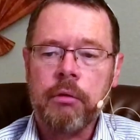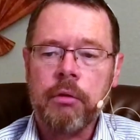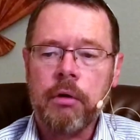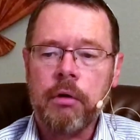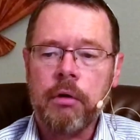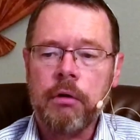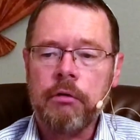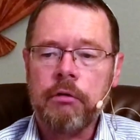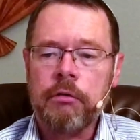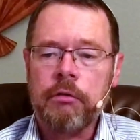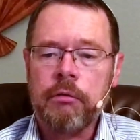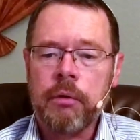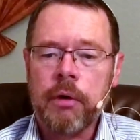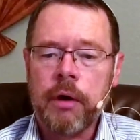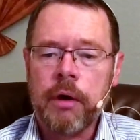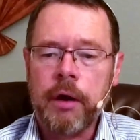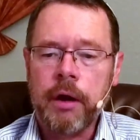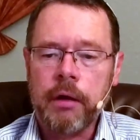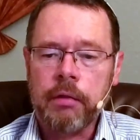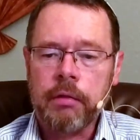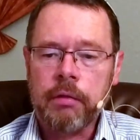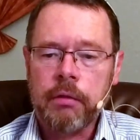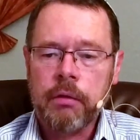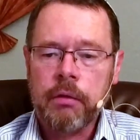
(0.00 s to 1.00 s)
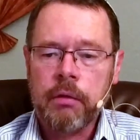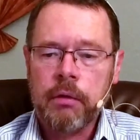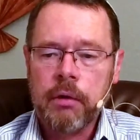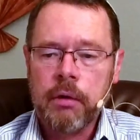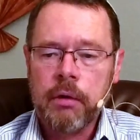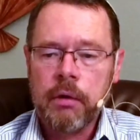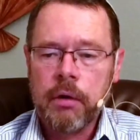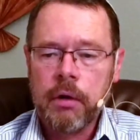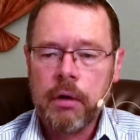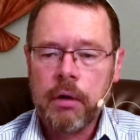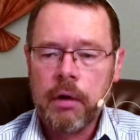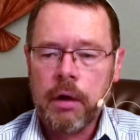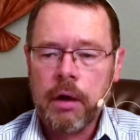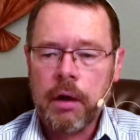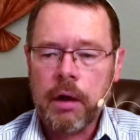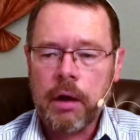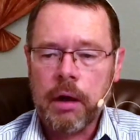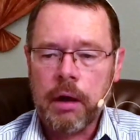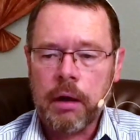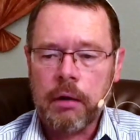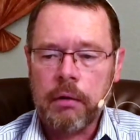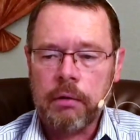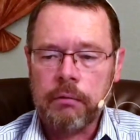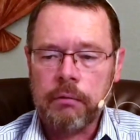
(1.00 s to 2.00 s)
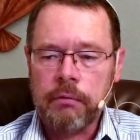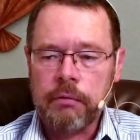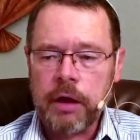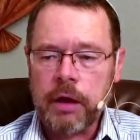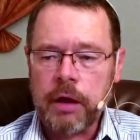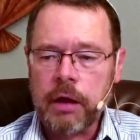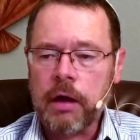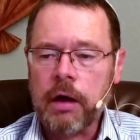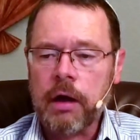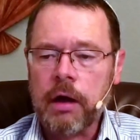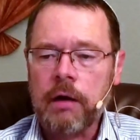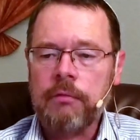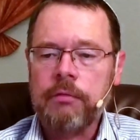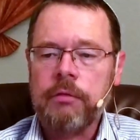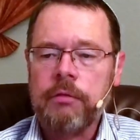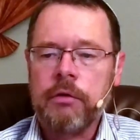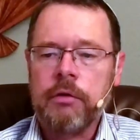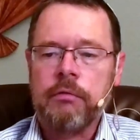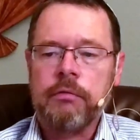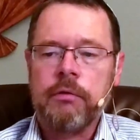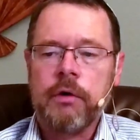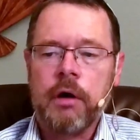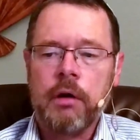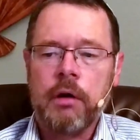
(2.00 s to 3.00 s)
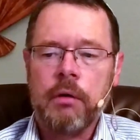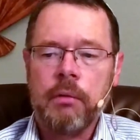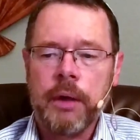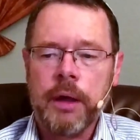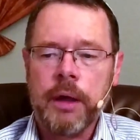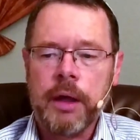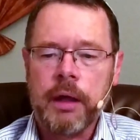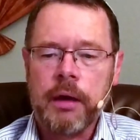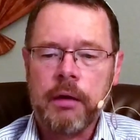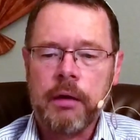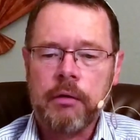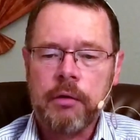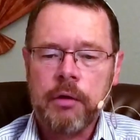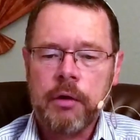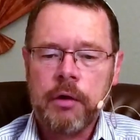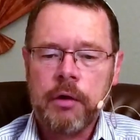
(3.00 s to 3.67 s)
all your strength. The Ve'ahavta following it.